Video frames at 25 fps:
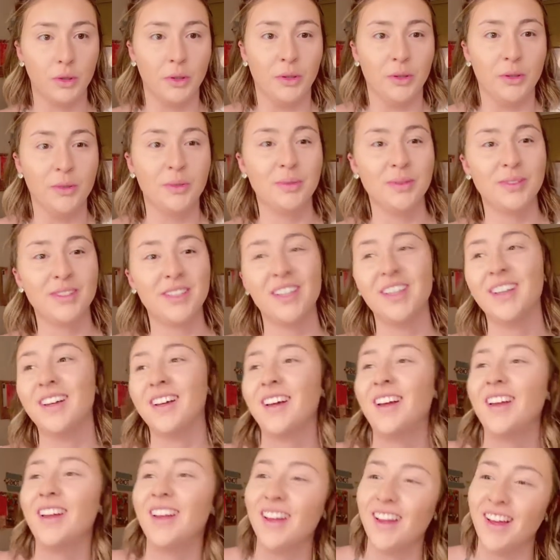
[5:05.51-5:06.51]
oops,
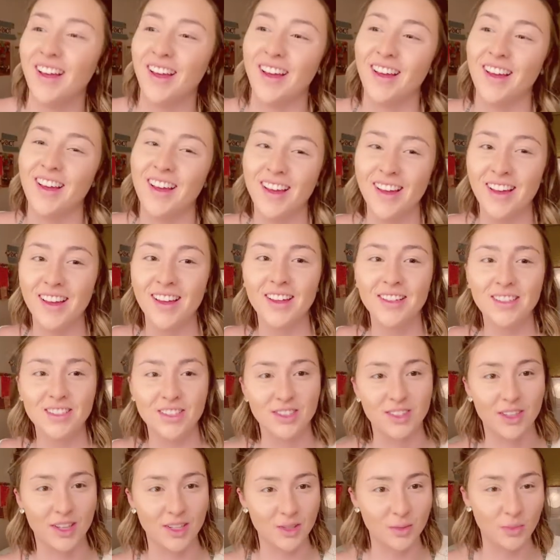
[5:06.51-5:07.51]

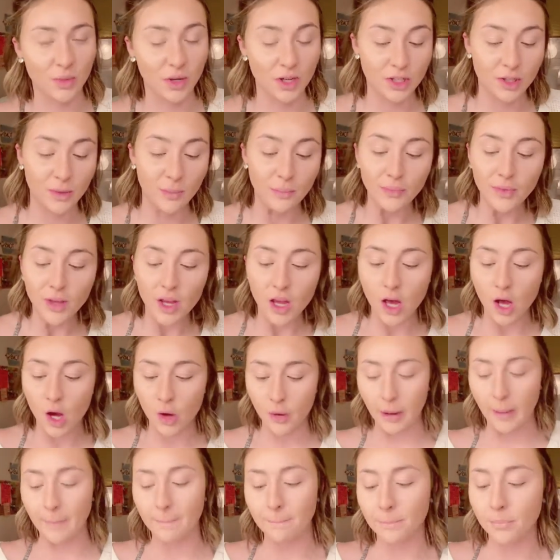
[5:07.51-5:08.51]
just lost a brush.
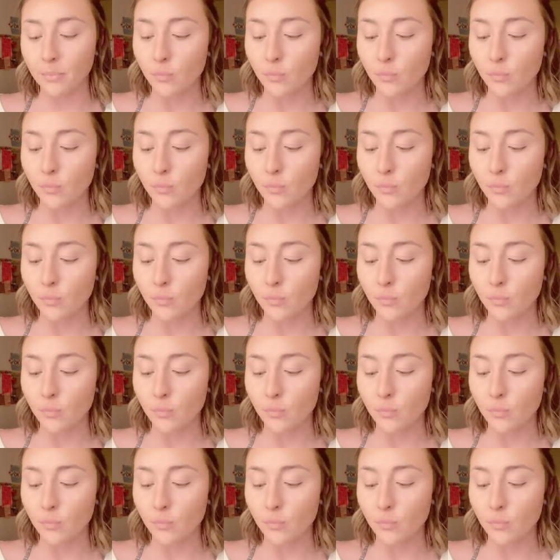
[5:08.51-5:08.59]
Okay,